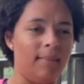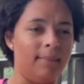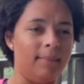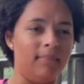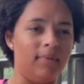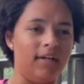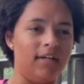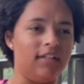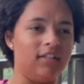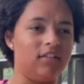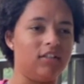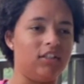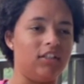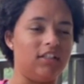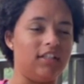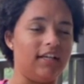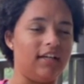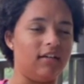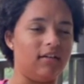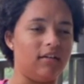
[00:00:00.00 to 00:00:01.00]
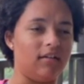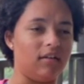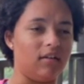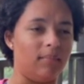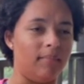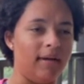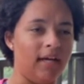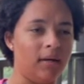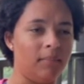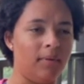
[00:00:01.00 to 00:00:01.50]
but she's like, the
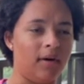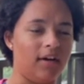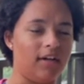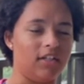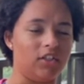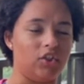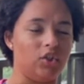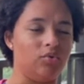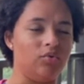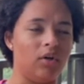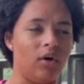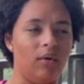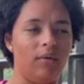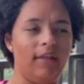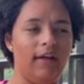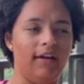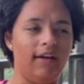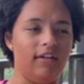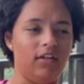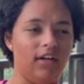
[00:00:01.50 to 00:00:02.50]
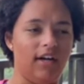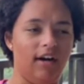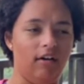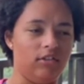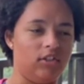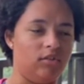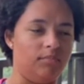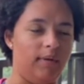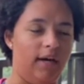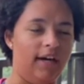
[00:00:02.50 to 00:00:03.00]
main part is you know that your house
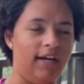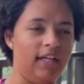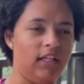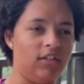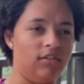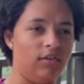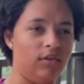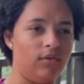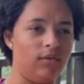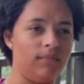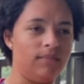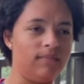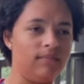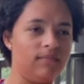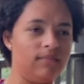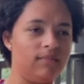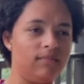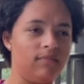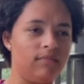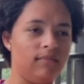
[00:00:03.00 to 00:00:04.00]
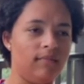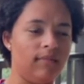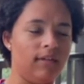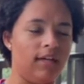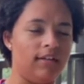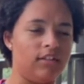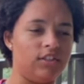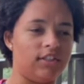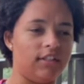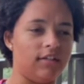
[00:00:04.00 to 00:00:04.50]
is behind you.
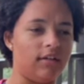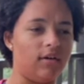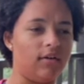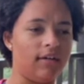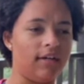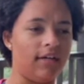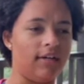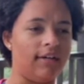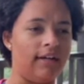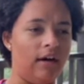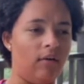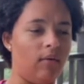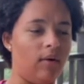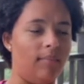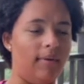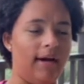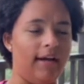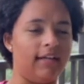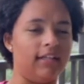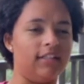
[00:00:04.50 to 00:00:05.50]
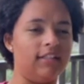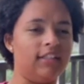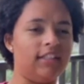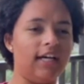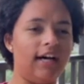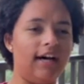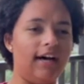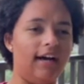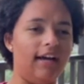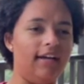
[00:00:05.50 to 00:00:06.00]
And I said, okay, now we're back
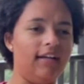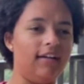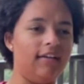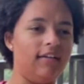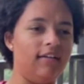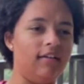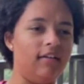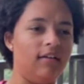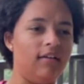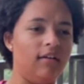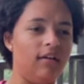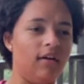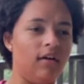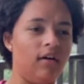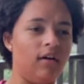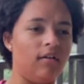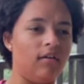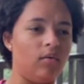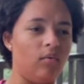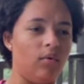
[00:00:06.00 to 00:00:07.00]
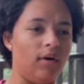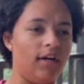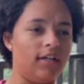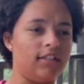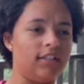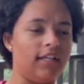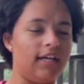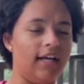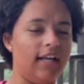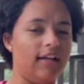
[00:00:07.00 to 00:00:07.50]
inside. Where's
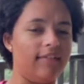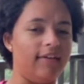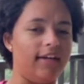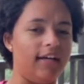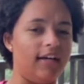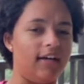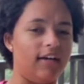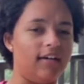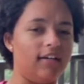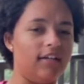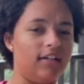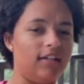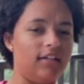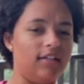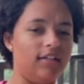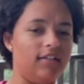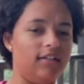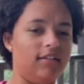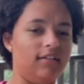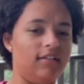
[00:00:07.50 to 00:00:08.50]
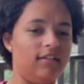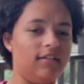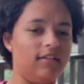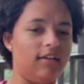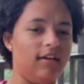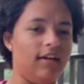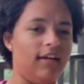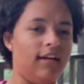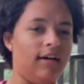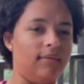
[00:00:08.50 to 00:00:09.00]
the elevator?
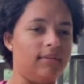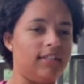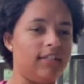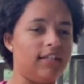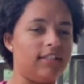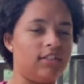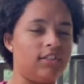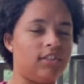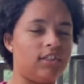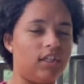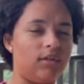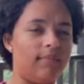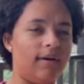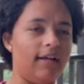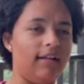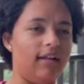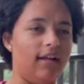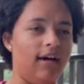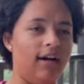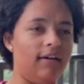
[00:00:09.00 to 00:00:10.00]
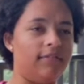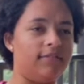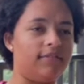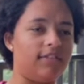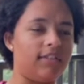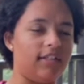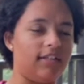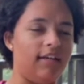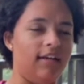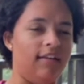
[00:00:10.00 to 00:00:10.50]
And I was like, it's to my left.
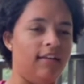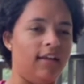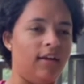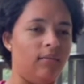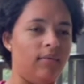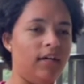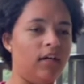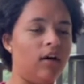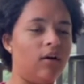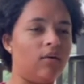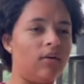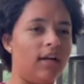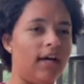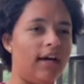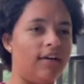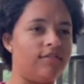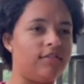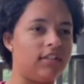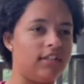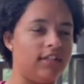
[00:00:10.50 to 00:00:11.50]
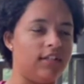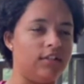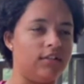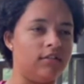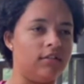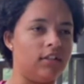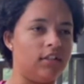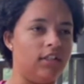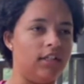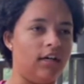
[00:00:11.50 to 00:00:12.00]
And then we go left, and
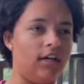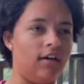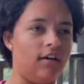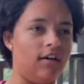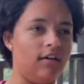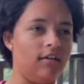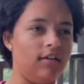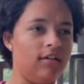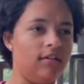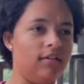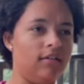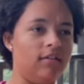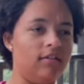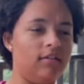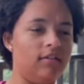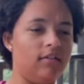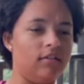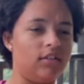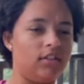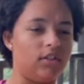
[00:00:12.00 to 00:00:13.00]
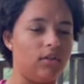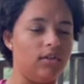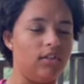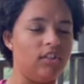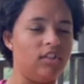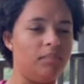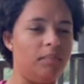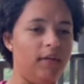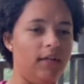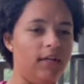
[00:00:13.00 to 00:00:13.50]
the dog, so to
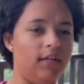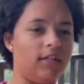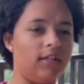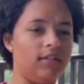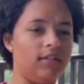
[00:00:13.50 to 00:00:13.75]
speak,